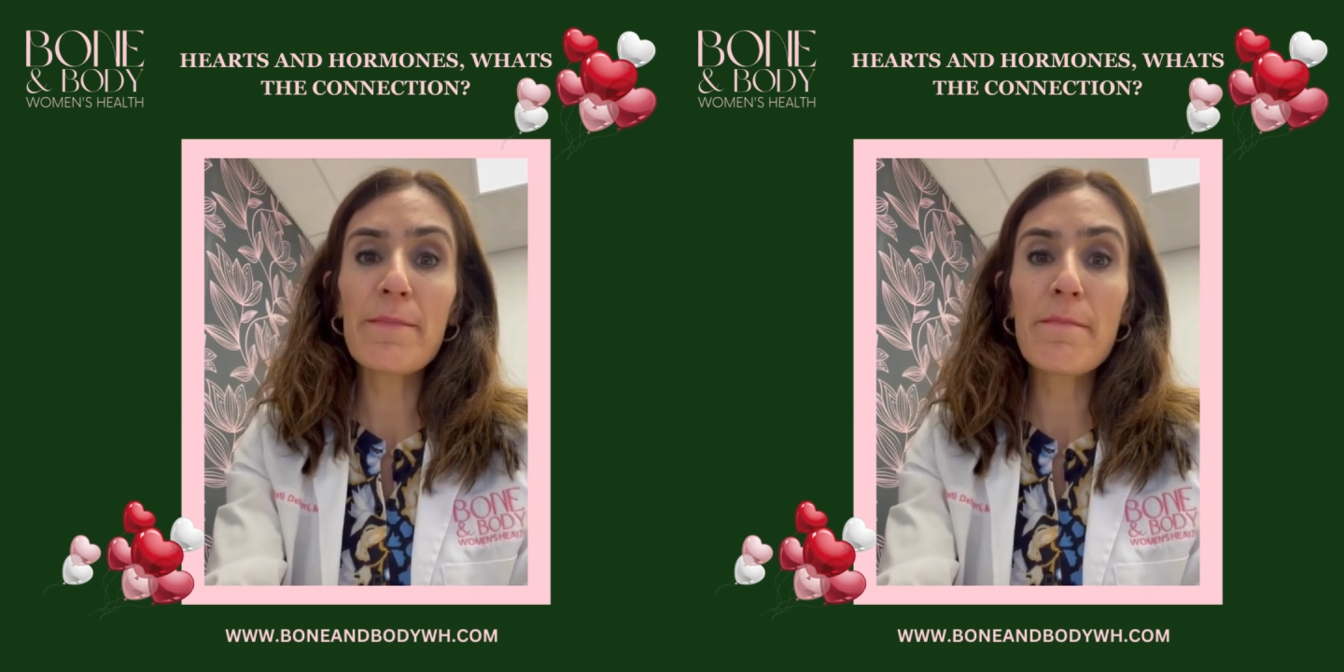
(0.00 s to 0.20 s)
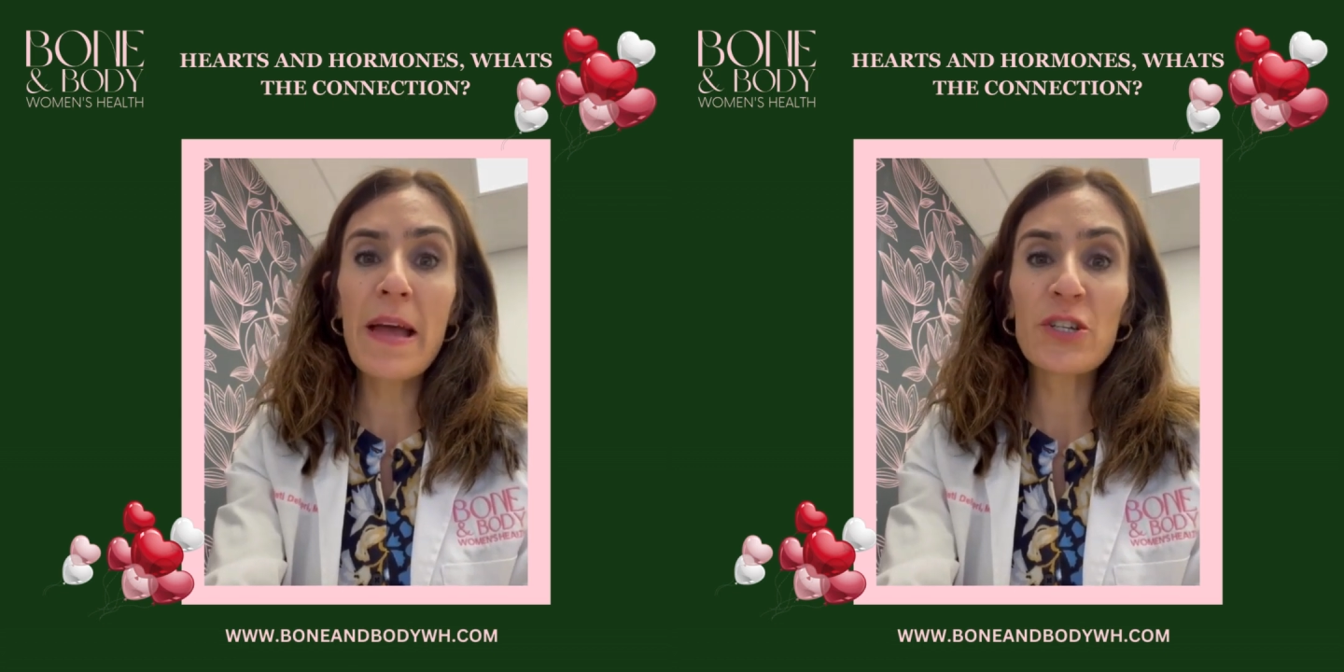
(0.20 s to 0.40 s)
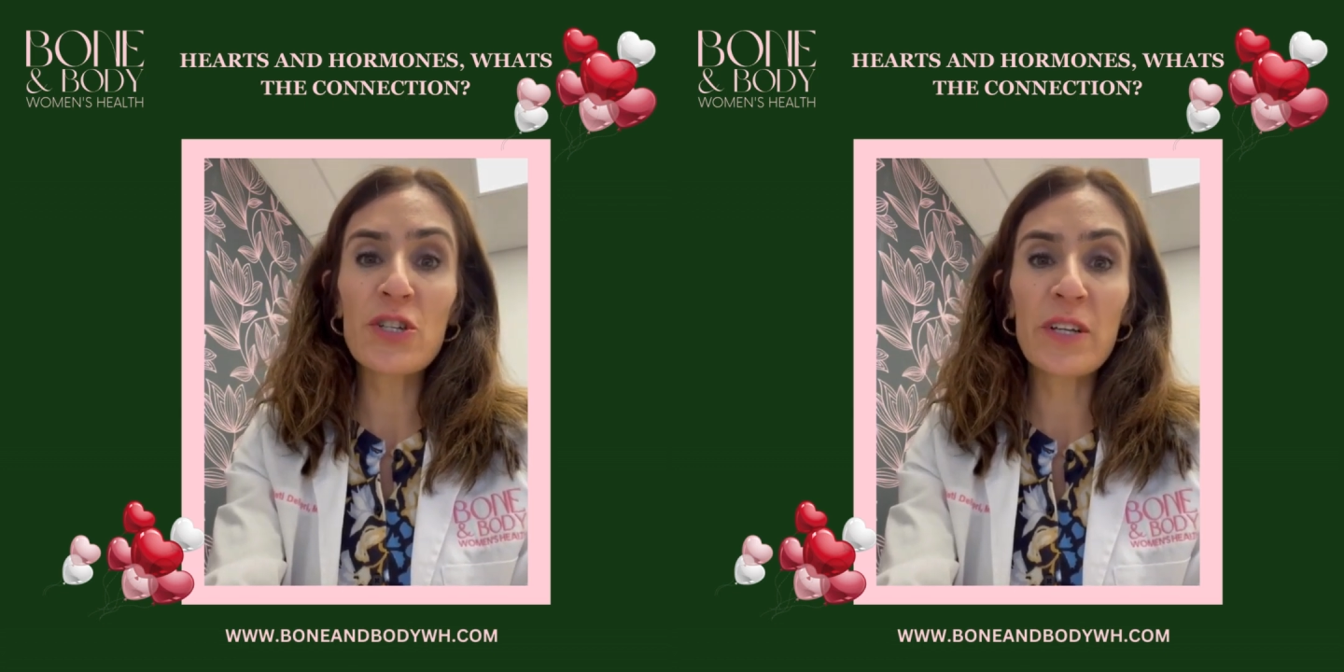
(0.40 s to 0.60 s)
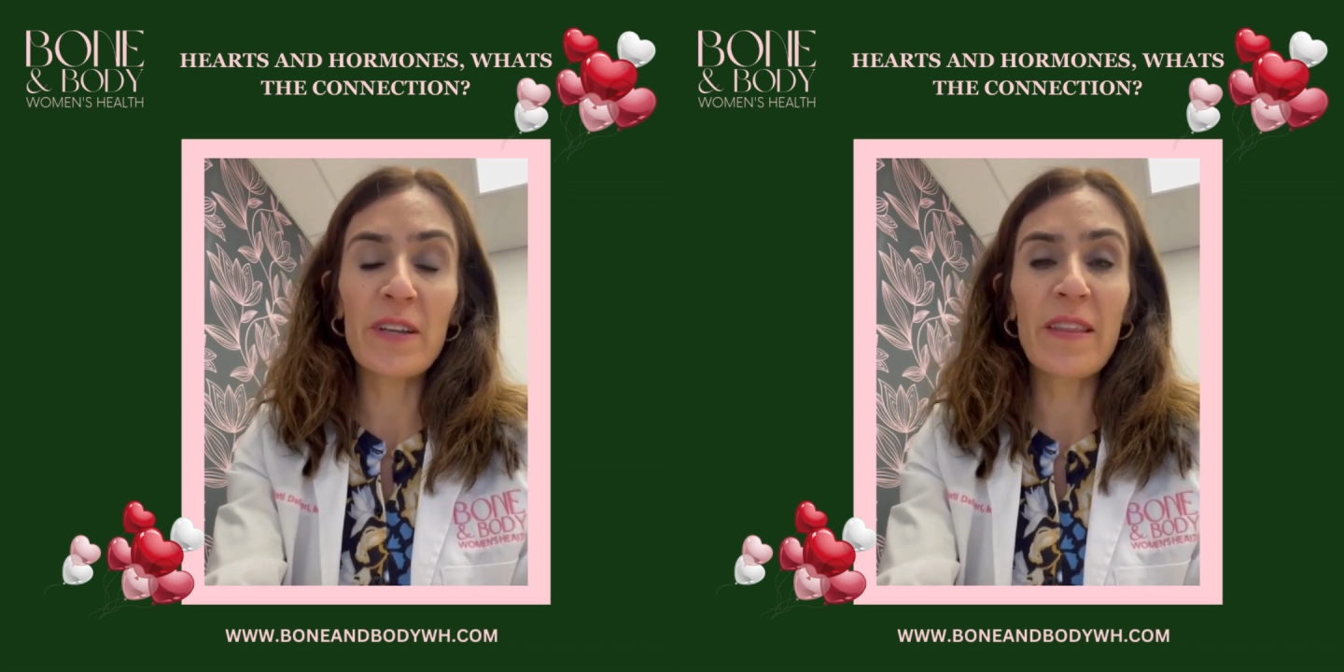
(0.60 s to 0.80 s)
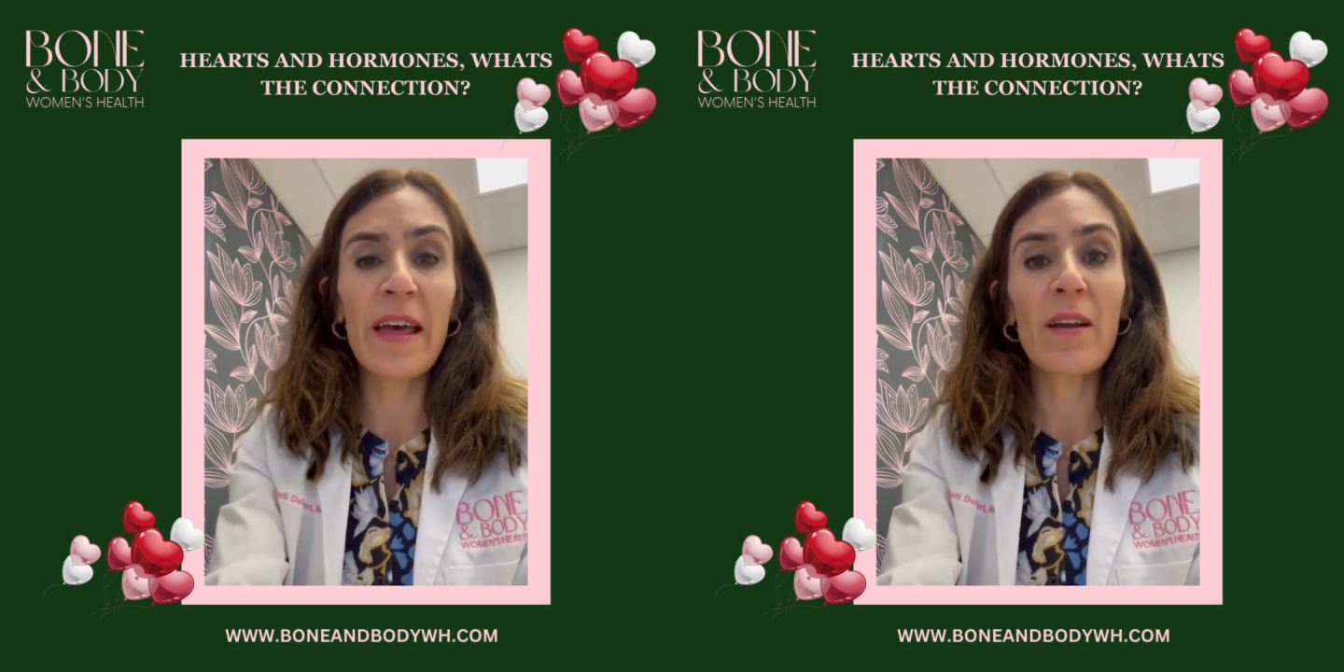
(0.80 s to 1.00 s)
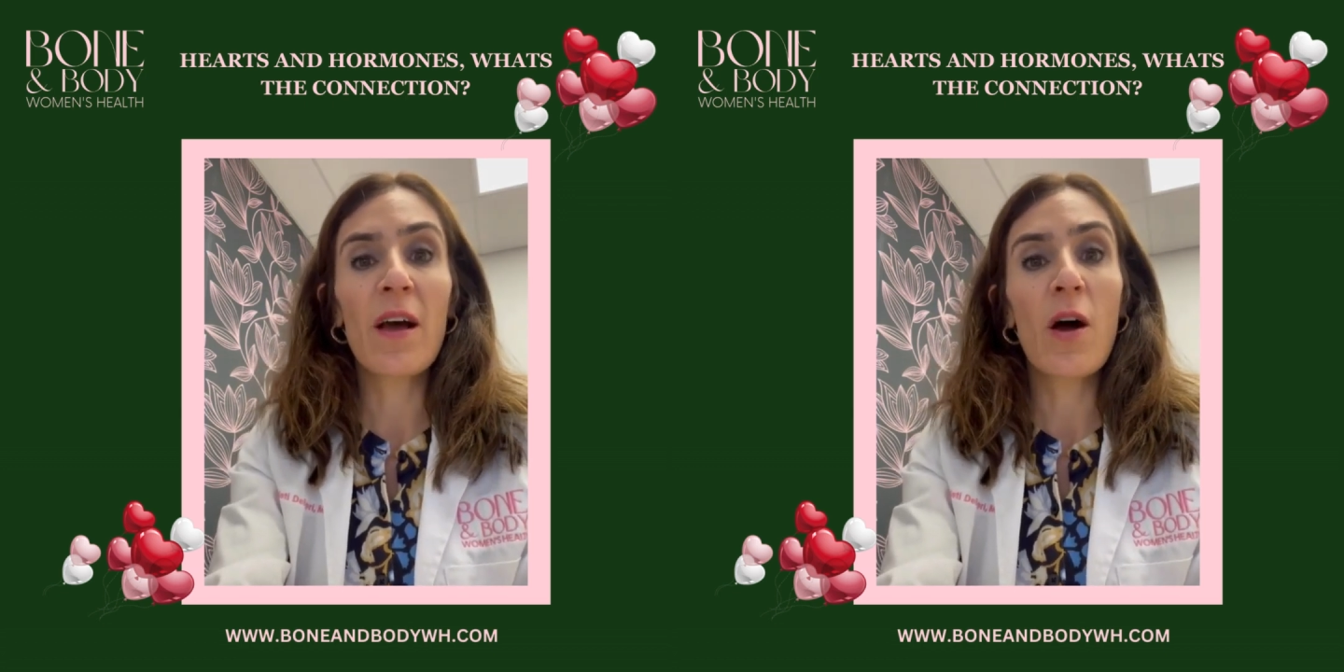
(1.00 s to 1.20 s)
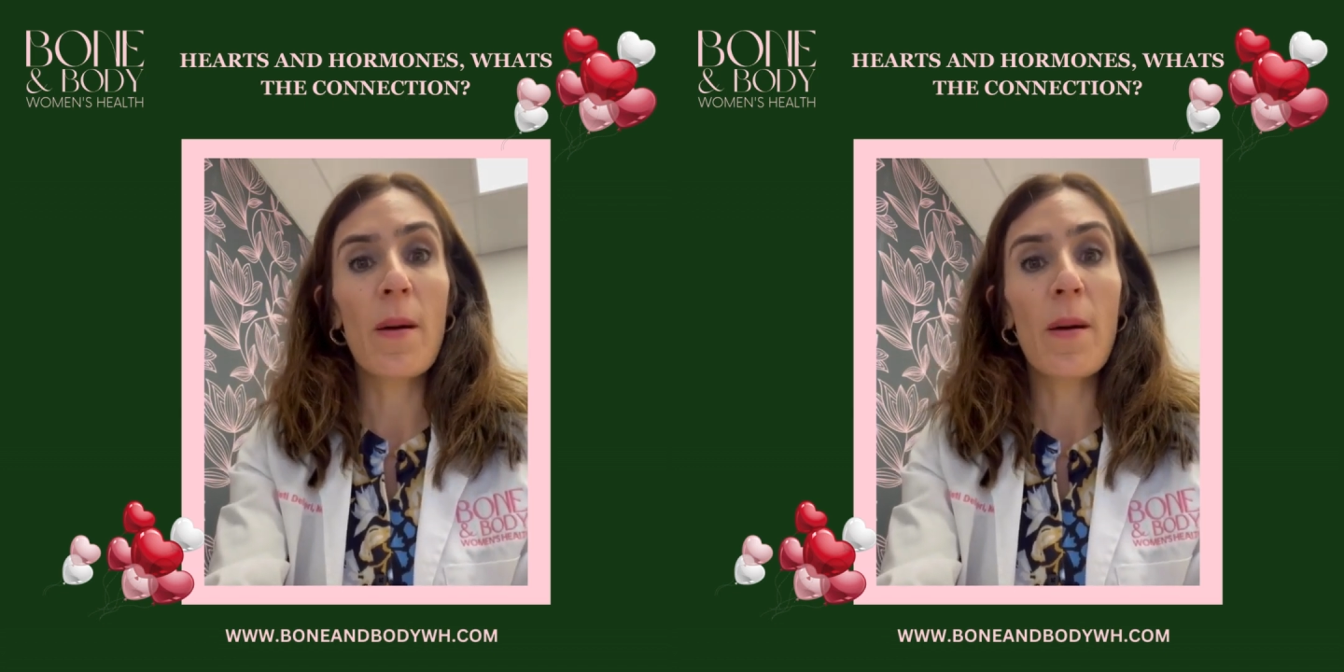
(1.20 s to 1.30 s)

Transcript: mentioned that